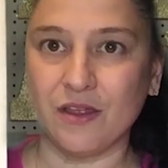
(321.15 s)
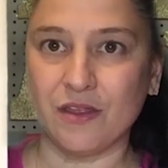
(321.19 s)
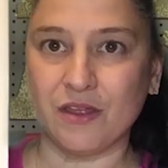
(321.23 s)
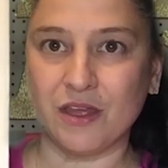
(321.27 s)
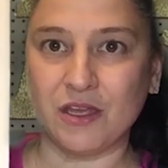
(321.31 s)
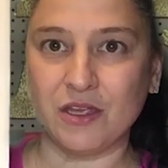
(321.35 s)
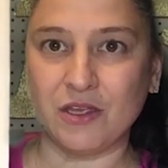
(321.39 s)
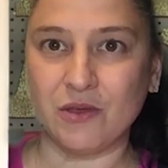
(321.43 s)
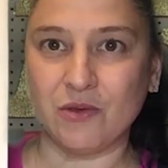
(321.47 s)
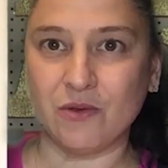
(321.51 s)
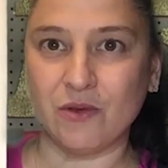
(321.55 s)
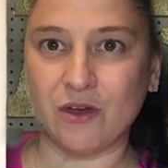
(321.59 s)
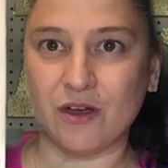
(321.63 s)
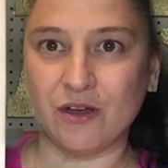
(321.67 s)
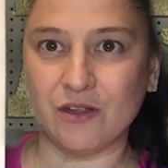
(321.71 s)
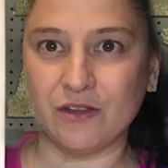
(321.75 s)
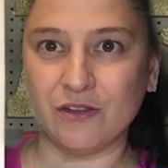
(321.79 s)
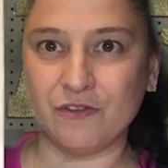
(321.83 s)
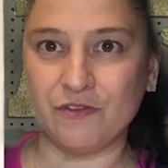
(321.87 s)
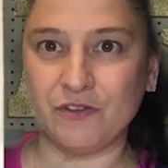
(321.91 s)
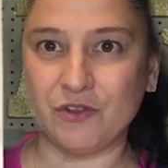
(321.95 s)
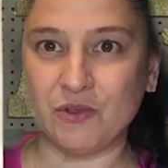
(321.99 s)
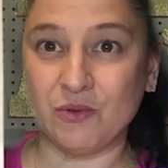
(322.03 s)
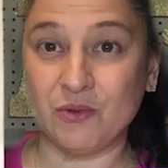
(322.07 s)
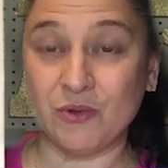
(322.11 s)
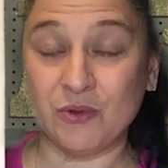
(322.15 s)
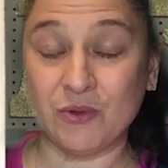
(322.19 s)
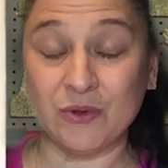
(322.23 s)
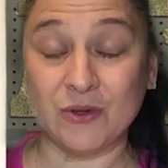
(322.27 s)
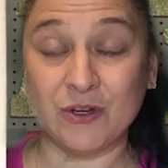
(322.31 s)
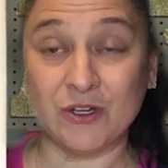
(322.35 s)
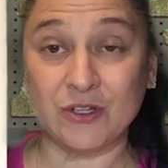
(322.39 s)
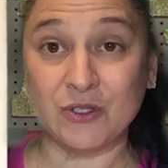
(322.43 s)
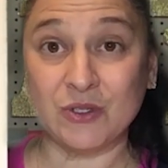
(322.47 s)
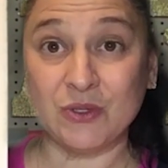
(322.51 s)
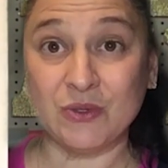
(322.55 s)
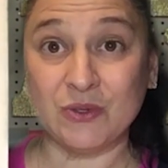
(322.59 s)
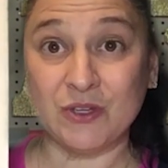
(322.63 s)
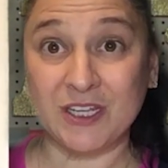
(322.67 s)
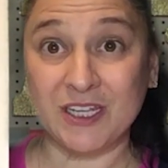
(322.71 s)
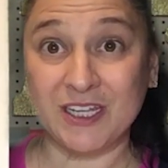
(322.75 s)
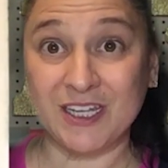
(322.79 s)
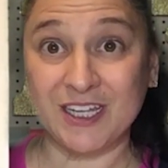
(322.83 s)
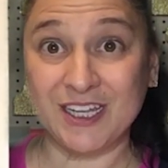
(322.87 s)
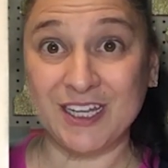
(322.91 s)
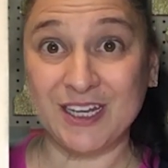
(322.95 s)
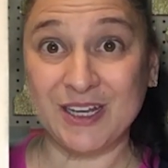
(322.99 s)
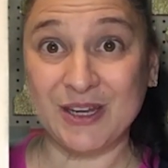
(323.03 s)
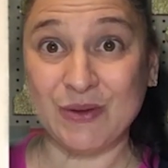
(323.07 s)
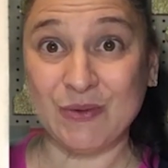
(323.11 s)
Thank you, all of you who are tuning
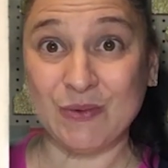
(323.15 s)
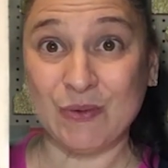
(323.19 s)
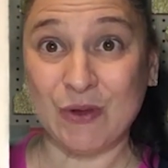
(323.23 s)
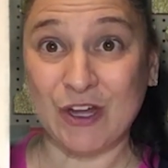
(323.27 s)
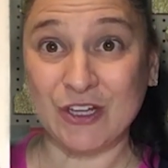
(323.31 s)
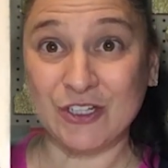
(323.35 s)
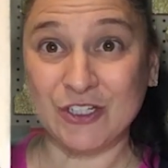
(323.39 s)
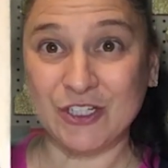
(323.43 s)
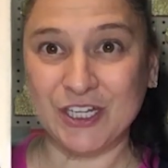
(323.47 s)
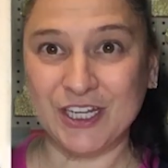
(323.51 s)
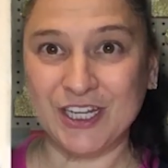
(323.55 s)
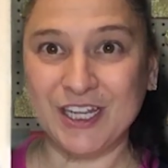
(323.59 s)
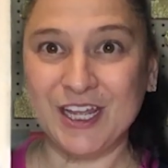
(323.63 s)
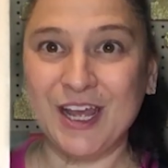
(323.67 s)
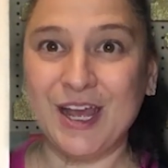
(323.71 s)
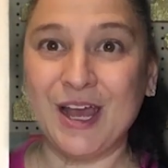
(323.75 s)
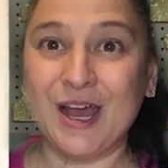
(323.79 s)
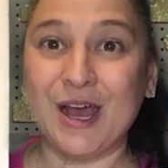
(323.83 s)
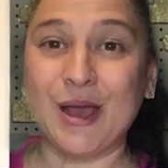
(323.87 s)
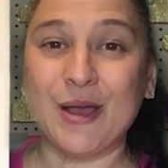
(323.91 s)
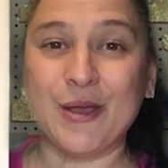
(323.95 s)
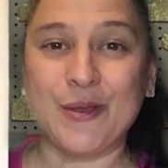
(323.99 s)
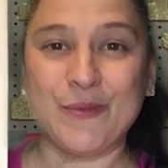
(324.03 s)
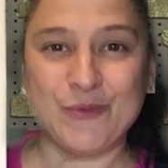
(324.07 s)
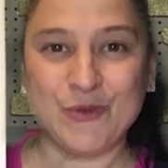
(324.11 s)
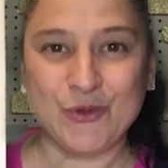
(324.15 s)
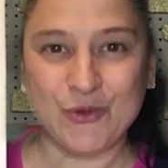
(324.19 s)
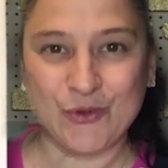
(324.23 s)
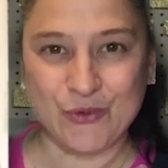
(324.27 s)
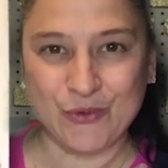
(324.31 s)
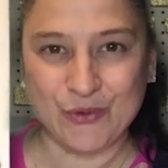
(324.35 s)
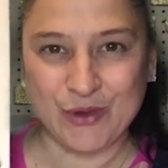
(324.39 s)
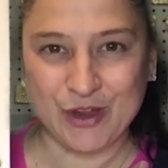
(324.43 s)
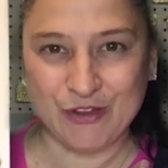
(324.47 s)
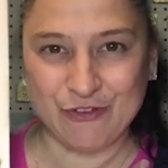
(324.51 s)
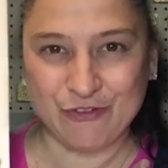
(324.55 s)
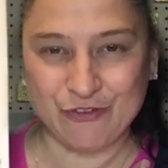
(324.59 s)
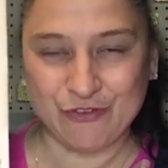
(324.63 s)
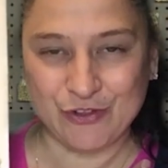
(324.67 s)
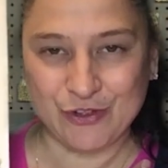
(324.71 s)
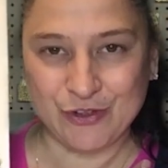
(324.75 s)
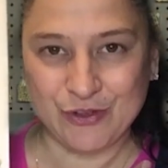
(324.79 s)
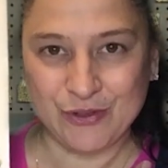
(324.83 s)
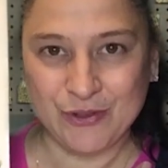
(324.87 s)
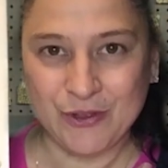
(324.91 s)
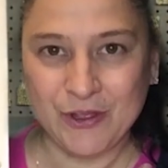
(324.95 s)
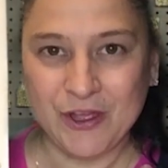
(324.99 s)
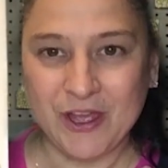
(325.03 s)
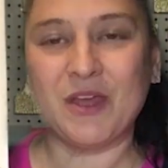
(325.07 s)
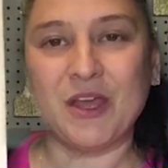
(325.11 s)
in and watching. I'm
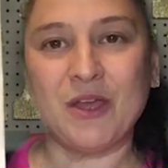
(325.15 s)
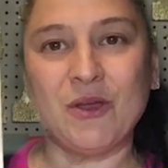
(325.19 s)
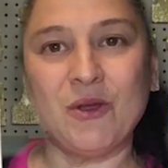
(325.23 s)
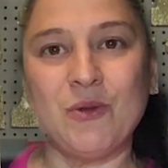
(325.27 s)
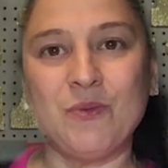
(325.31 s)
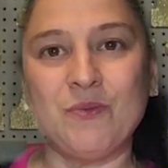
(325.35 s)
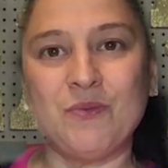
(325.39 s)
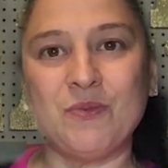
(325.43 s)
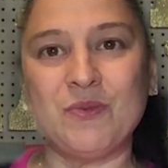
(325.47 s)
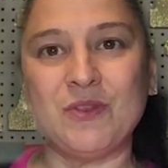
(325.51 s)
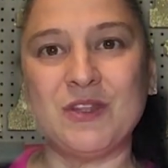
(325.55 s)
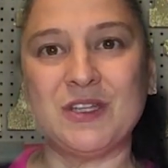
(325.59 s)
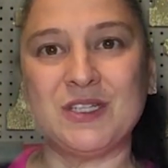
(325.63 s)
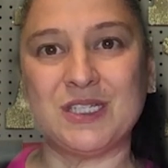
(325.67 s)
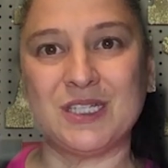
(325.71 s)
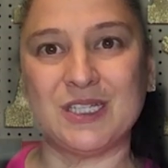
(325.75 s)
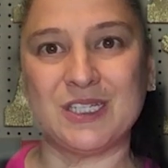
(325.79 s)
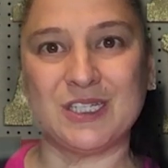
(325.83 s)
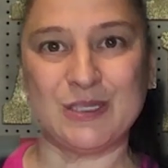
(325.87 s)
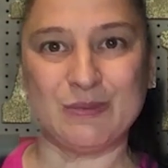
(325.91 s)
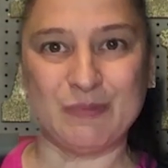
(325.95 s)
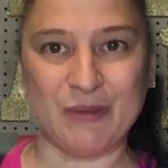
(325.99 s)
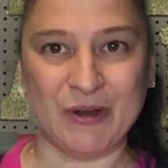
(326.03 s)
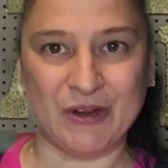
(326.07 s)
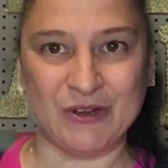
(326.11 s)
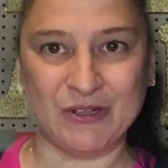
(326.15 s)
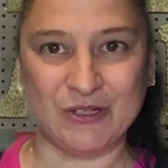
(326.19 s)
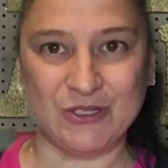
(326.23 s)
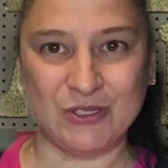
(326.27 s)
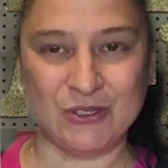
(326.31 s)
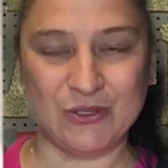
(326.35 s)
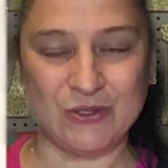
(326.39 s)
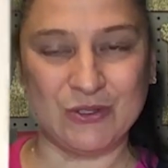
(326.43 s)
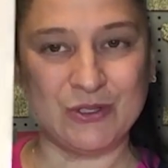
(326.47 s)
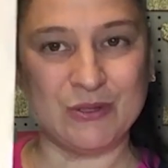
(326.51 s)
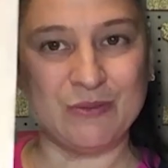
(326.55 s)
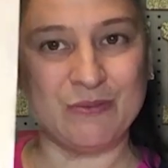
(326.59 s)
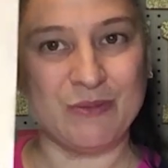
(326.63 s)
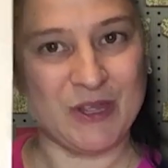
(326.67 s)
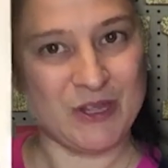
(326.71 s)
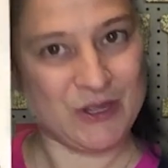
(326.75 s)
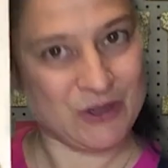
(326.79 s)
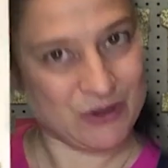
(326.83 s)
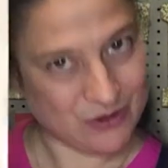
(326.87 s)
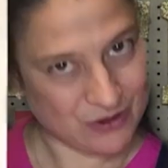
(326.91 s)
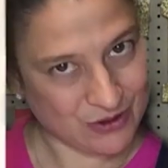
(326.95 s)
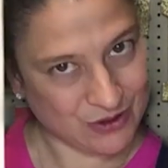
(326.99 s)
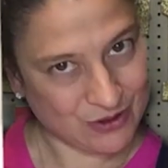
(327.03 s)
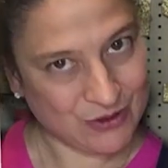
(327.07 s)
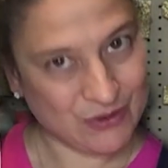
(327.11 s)
grateful. I hope this inspires you to make
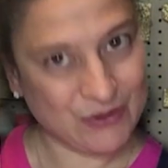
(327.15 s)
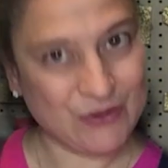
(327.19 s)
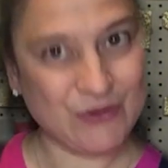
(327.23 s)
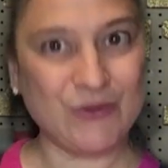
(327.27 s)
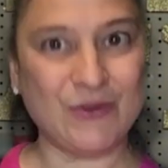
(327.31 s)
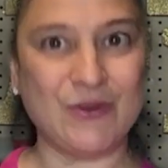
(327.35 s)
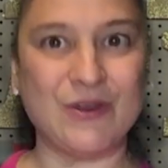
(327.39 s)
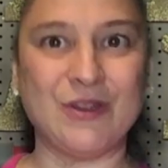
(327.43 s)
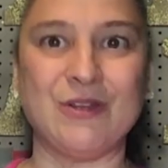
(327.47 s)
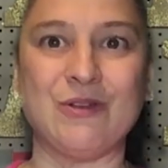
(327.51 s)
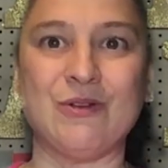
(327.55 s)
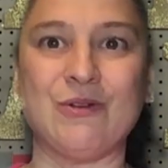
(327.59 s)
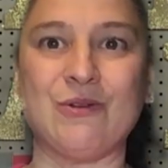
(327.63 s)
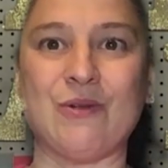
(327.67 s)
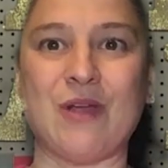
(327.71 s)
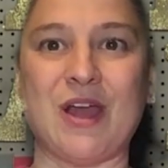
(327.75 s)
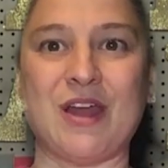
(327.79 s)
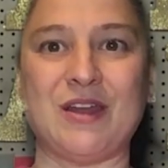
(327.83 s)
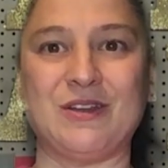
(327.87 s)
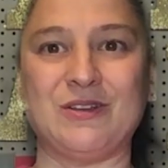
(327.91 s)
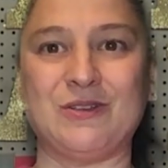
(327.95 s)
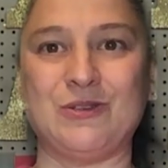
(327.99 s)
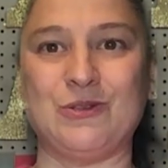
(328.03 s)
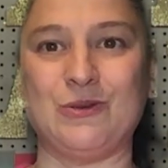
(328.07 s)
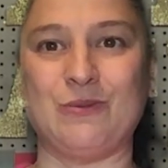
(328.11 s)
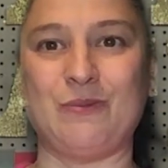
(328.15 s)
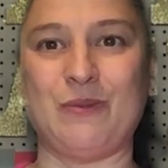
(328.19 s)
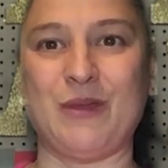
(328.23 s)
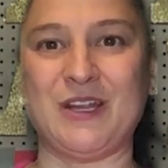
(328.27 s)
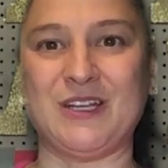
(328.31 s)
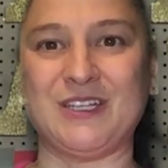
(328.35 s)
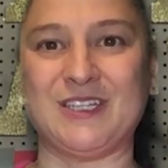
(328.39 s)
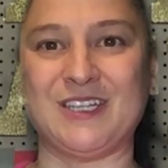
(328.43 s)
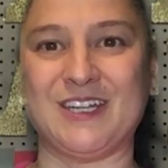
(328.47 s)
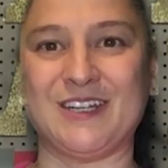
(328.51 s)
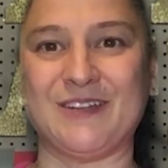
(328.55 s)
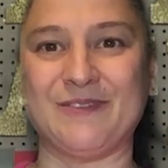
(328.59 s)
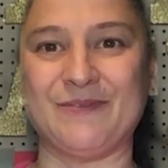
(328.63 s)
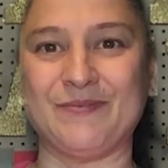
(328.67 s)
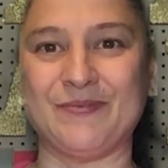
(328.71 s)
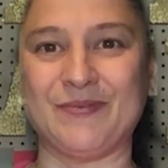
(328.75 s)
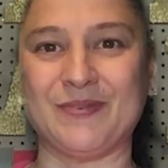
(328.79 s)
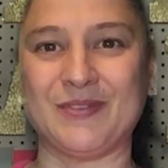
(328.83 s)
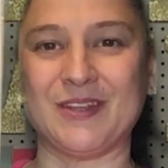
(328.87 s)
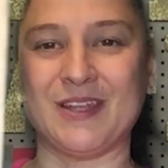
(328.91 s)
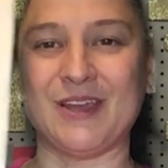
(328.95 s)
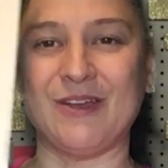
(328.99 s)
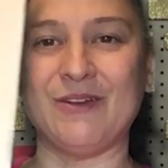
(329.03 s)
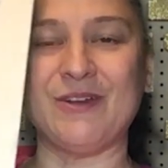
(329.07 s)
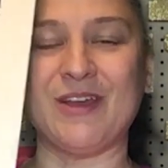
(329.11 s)
your own gratitude painting.
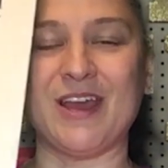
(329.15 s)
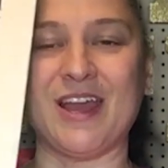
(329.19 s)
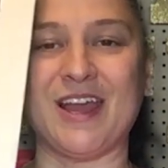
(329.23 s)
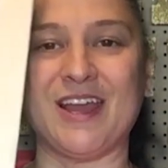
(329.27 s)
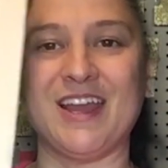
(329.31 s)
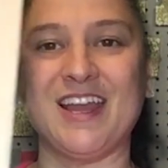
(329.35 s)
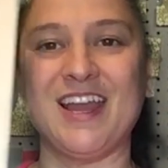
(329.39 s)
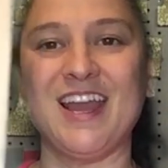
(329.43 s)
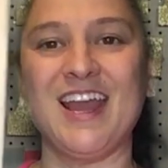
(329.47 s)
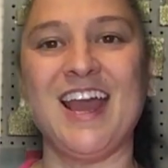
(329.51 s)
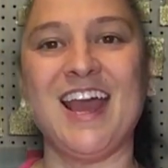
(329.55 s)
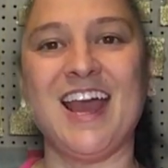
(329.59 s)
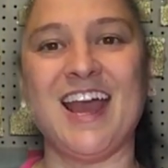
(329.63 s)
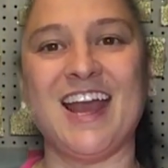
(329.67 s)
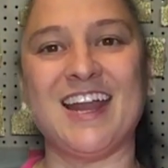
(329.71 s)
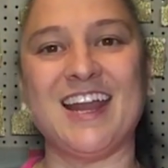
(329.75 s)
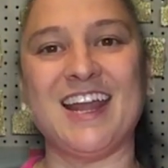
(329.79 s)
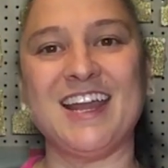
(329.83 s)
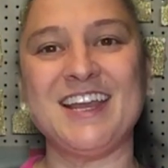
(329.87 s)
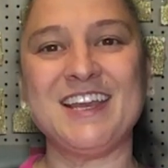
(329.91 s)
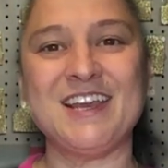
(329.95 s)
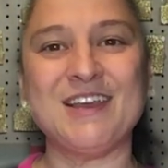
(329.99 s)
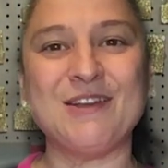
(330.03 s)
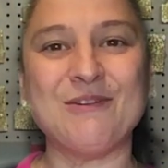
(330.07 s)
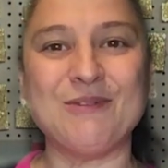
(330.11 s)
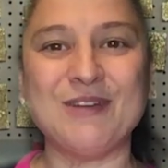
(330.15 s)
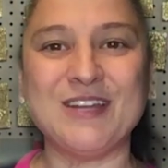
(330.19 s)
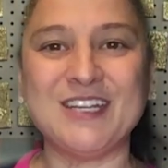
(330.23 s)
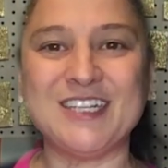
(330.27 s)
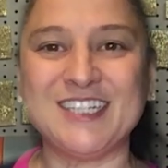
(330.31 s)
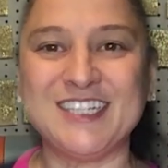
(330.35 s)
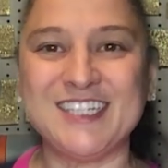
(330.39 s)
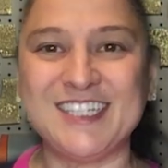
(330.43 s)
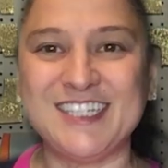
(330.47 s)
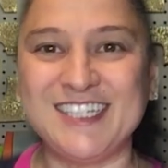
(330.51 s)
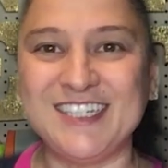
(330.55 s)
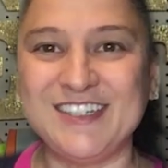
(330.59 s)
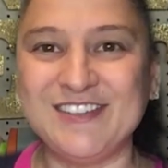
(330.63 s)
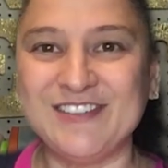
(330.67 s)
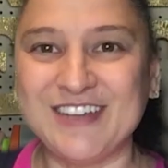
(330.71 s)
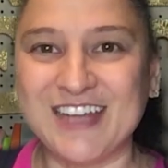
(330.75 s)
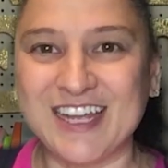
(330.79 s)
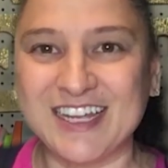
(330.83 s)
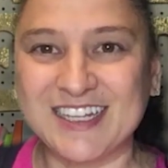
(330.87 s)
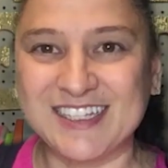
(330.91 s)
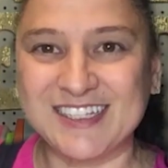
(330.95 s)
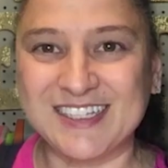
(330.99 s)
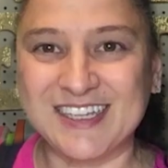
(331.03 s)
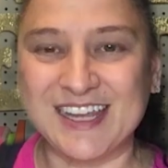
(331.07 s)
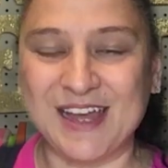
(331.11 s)
Okay, and I can't wait to see you
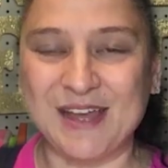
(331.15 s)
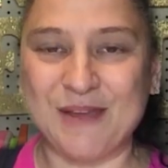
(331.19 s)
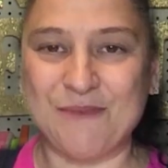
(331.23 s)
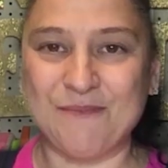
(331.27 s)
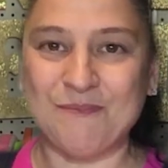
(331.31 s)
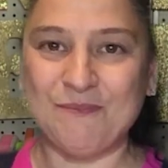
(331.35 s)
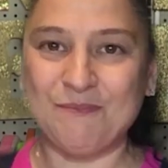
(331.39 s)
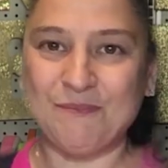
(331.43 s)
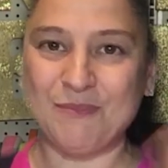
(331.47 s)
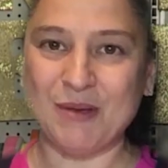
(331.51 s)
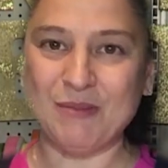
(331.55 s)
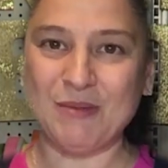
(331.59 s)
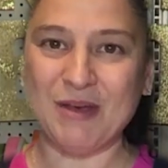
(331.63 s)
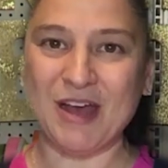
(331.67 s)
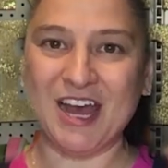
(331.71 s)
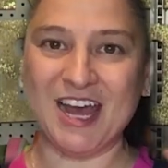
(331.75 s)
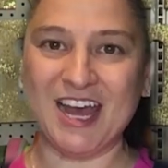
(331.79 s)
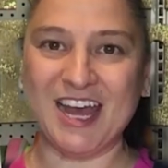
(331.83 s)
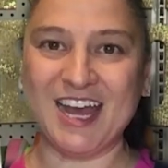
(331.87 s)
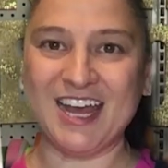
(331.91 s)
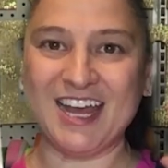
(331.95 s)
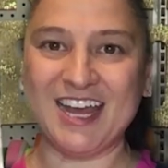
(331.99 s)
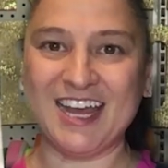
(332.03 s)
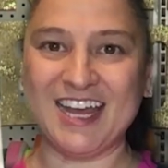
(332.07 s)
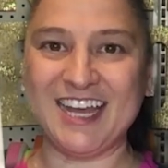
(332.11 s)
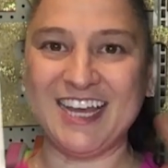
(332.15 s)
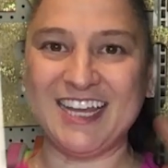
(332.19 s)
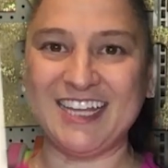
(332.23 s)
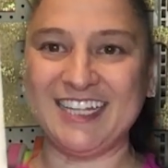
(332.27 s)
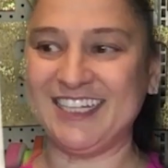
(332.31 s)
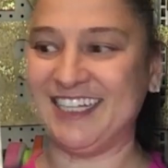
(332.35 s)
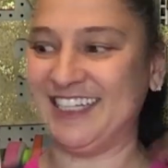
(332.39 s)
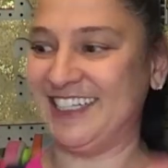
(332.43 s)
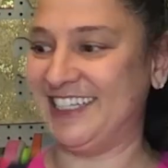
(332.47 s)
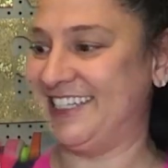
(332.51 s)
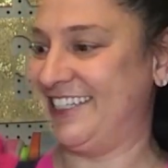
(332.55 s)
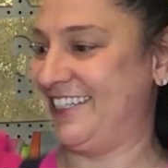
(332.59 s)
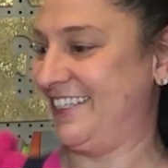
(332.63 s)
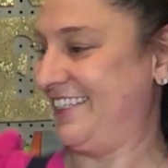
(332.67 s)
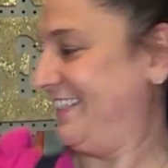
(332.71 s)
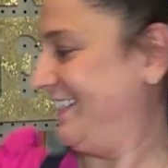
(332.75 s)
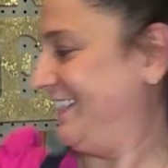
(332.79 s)
next time. Bye bye.